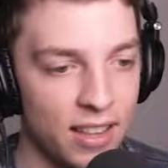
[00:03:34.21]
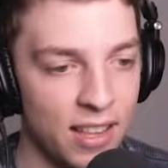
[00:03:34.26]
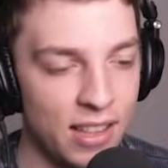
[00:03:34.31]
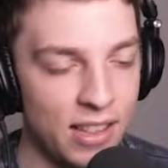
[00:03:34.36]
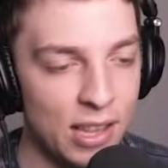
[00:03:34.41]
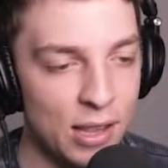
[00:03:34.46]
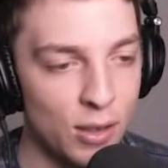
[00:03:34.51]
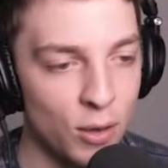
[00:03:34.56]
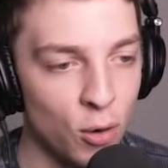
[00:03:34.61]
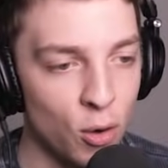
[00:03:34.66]
This,
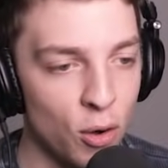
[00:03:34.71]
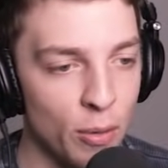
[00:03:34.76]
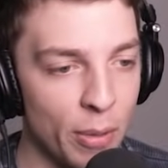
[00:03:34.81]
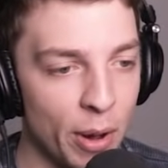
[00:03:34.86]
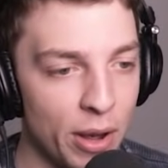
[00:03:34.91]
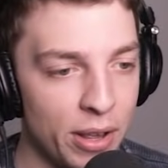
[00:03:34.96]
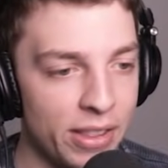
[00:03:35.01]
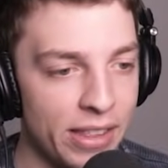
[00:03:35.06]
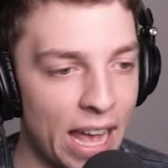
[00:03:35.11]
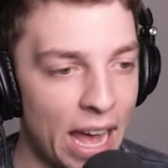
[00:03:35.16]
this is, is
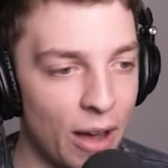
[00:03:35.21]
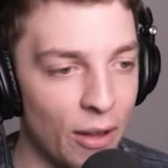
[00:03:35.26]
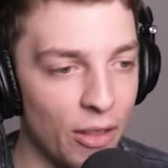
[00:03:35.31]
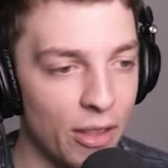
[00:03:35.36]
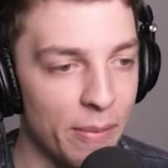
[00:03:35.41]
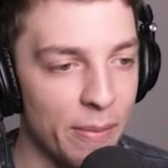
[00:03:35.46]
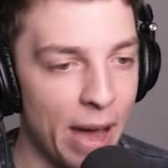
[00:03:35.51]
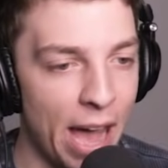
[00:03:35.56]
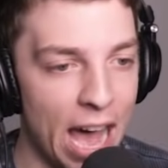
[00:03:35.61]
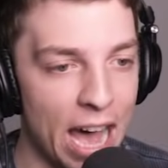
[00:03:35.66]
almost out
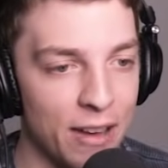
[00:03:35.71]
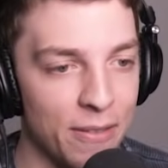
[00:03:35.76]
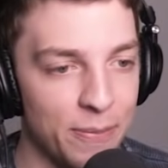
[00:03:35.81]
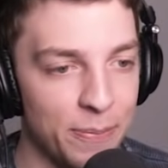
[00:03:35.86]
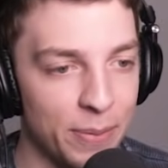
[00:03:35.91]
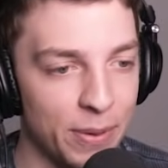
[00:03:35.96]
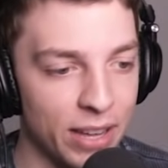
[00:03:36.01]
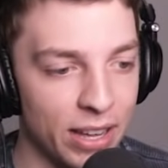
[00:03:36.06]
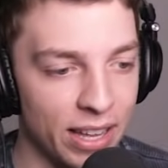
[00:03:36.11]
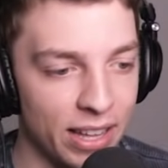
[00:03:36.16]
the map,
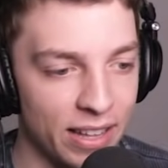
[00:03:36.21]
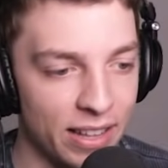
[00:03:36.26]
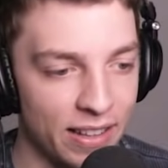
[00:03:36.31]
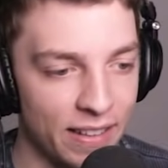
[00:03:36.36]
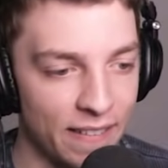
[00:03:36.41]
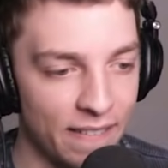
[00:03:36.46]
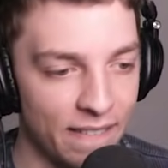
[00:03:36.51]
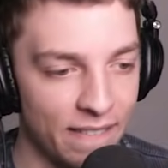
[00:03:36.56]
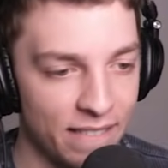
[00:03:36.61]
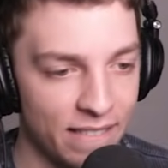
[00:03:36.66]
but...
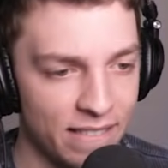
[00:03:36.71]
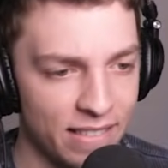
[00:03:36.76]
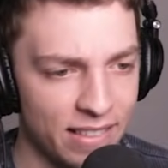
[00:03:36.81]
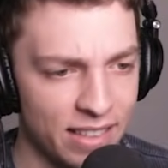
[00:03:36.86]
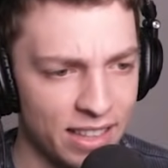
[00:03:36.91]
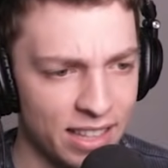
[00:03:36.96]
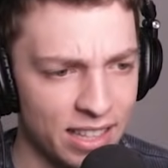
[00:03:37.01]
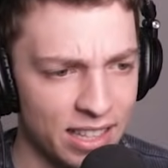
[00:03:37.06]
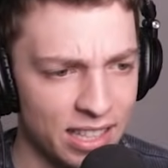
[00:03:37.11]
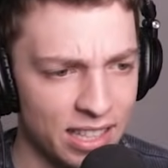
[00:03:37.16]
Inside of the
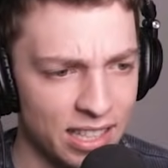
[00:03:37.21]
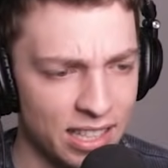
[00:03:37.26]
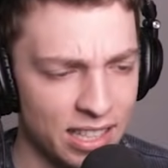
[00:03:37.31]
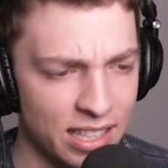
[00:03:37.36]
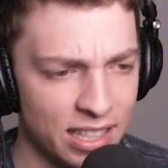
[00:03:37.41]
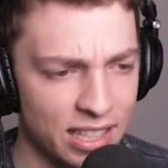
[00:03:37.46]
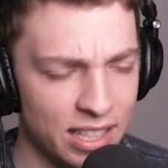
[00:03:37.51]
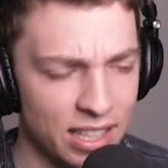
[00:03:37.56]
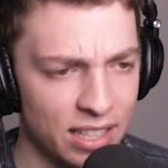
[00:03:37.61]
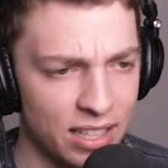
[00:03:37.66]

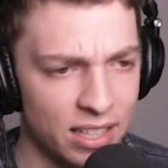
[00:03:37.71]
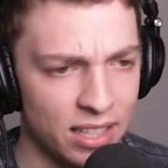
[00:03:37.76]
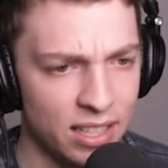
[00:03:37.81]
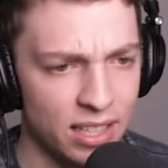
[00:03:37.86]
waterfall.